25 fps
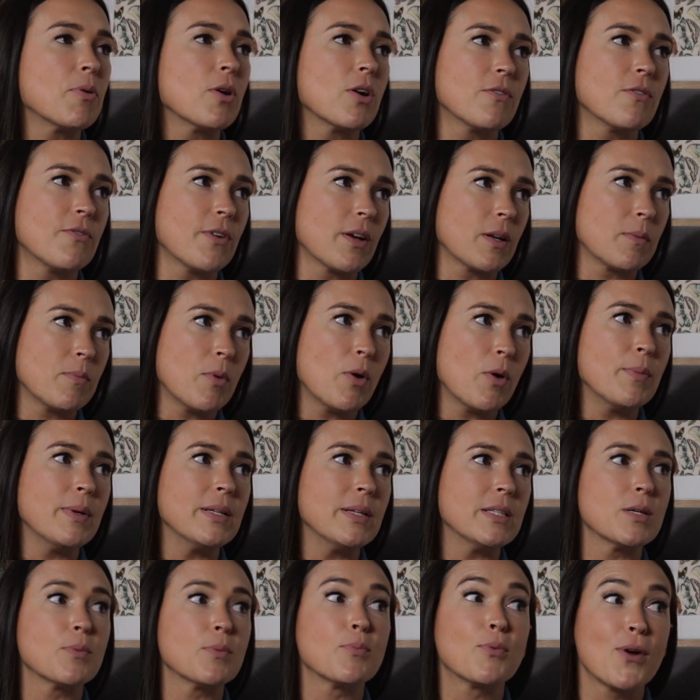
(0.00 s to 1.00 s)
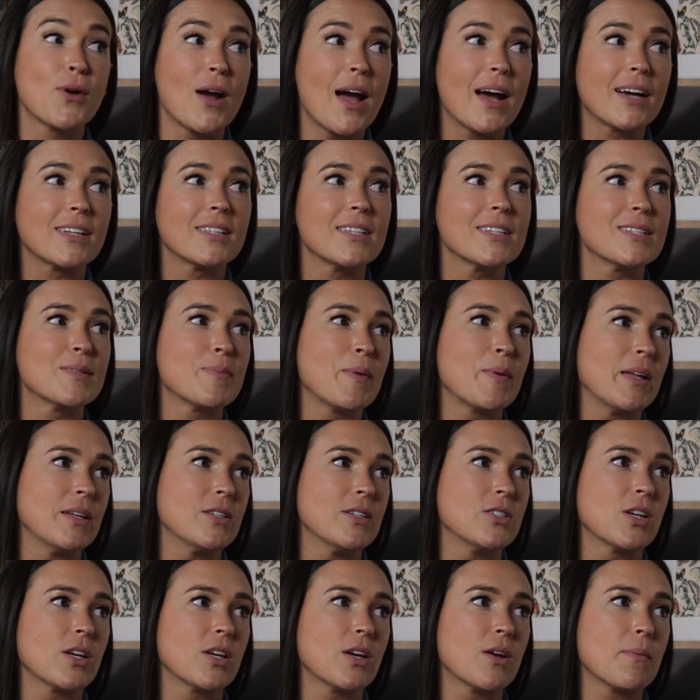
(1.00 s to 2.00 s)
a perfect moment to practice
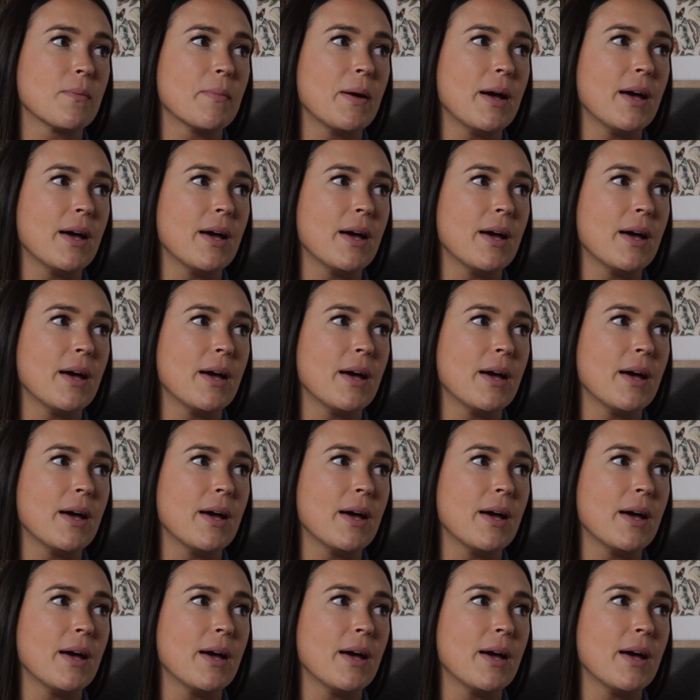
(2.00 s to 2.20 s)
managing your